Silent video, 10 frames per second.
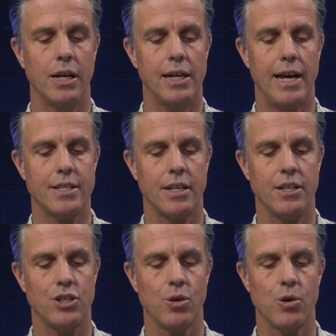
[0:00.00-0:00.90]
as it
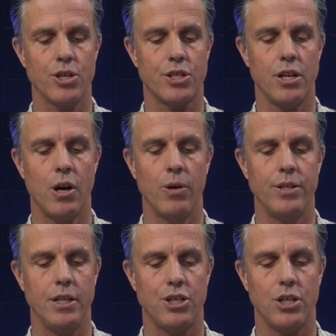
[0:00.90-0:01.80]
is yours to know
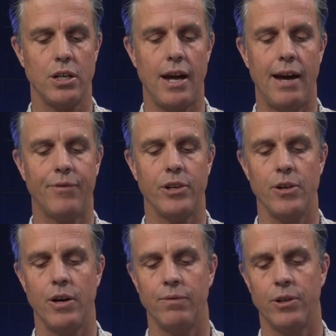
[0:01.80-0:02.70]
addition after you
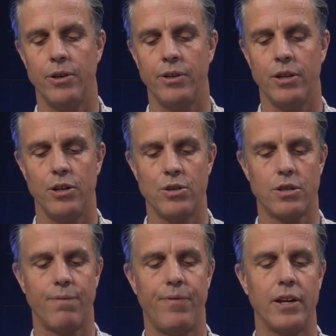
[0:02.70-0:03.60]
have learned the use
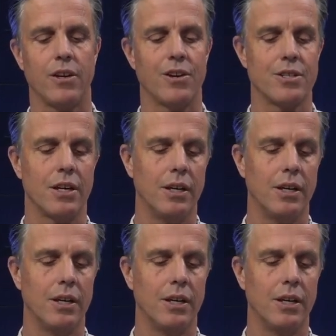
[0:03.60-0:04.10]
of figures.